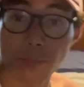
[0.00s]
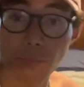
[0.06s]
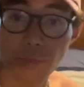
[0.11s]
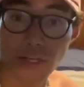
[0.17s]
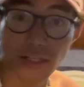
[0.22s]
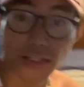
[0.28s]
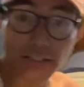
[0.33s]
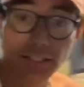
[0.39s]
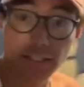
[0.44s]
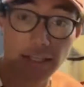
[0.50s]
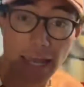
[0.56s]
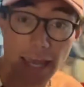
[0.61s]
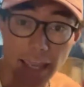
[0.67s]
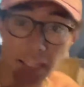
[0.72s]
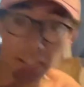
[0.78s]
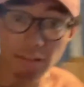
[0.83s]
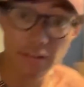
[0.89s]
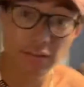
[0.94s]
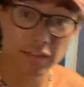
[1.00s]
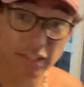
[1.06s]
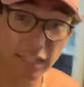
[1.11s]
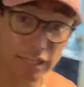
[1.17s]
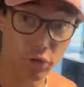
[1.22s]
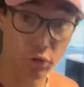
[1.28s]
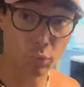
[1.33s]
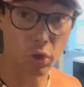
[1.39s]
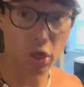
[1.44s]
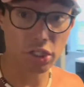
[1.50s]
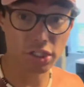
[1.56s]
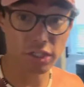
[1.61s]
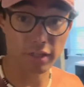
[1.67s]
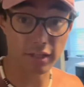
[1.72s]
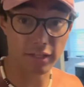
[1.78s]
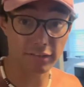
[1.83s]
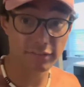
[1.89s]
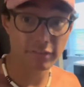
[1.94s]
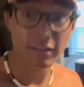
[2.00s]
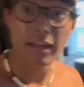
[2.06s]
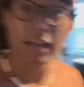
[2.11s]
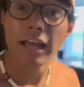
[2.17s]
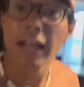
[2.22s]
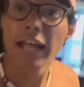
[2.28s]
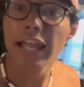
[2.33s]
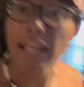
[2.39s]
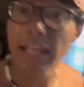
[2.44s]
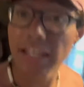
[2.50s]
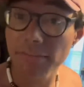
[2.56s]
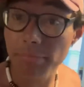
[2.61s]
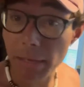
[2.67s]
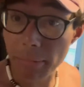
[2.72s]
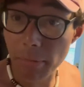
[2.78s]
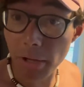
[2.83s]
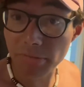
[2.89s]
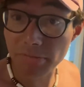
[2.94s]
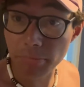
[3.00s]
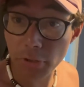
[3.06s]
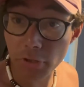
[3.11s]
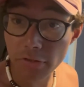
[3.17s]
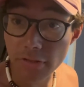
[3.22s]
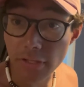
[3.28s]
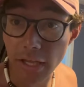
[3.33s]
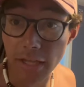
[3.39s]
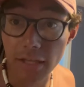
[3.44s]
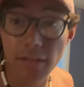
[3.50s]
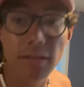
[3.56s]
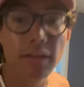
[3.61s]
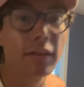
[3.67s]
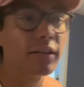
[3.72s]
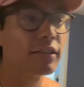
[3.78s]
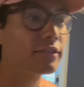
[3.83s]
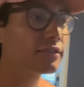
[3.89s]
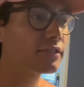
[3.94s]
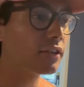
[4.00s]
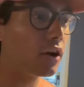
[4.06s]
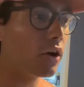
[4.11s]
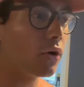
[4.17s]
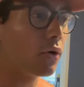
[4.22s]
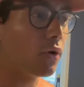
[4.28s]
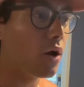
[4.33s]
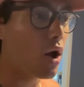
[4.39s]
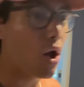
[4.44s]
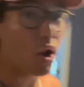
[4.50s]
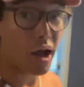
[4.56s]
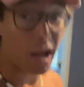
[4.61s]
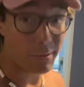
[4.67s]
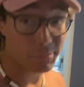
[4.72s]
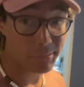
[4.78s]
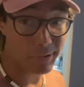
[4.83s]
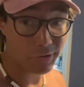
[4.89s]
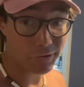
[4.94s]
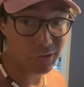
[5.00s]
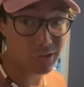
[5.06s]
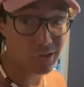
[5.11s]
but today, the day you're watching this, is my mom's birthday. So I'm about to